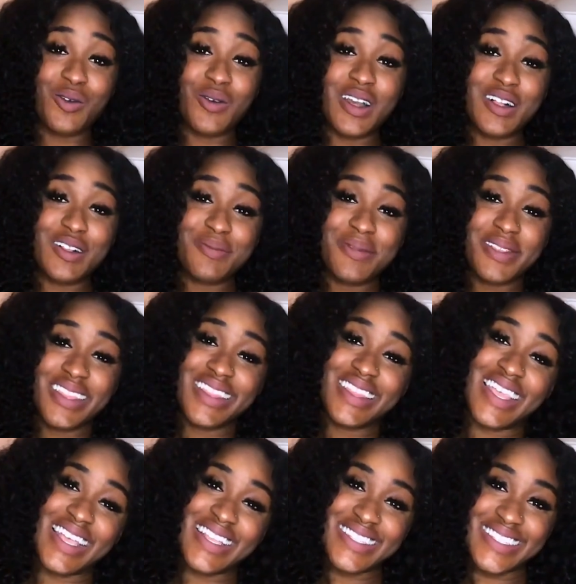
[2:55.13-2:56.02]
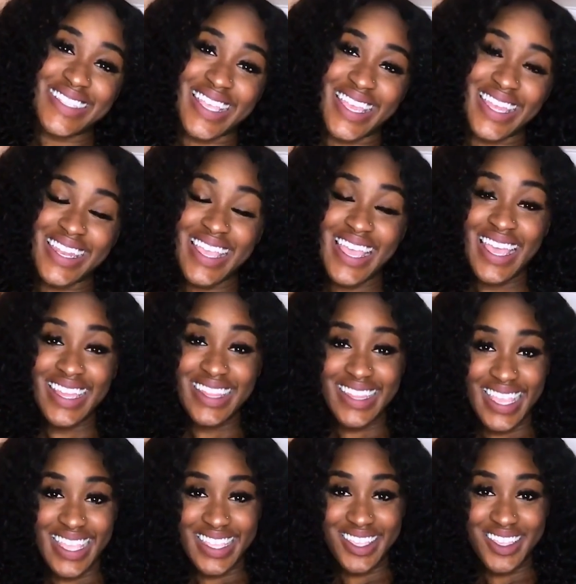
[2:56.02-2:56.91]
Well, that's it.
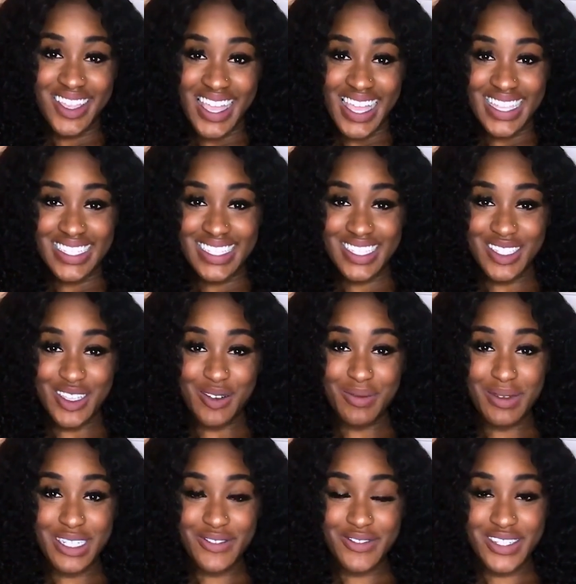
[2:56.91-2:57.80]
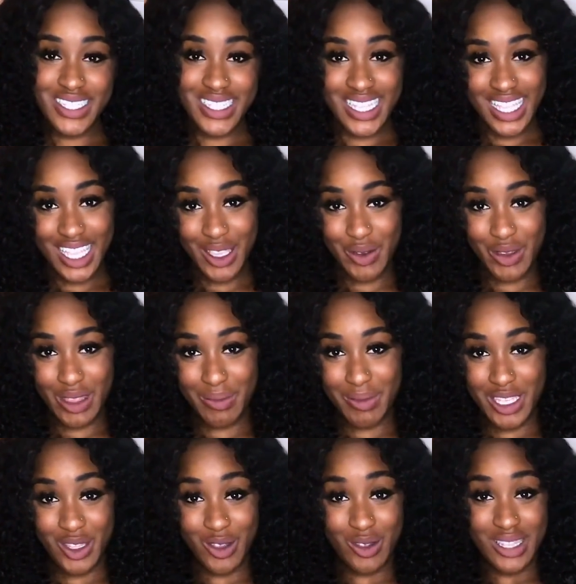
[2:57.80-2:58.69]
Thank you guys so much for sticking with
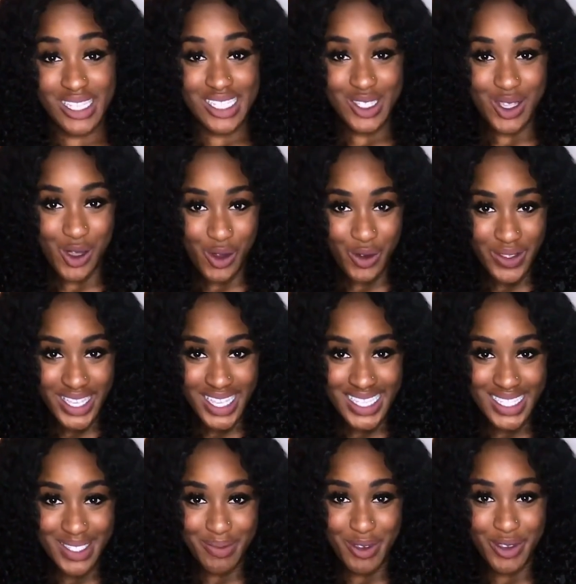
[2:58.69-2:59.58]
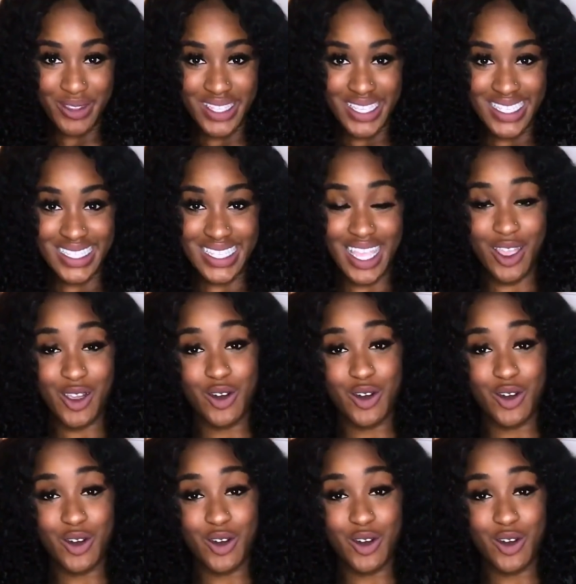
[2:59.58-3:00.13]
me through this whole week of smoothies. I